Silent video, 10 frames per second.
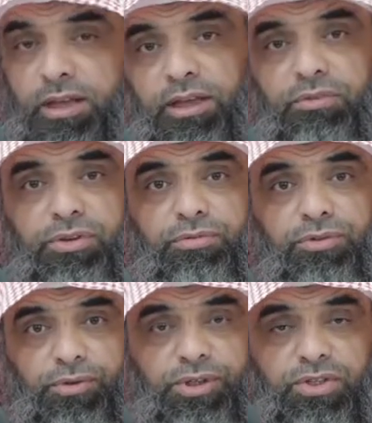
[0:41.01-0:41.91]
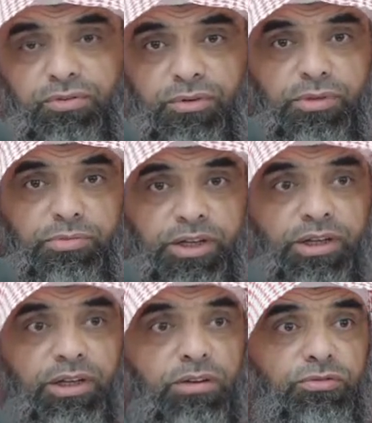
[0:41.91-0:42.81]
If you've noticed from the
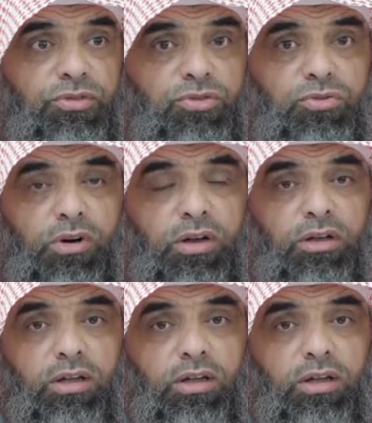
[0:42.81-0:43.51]
beginning of the surah,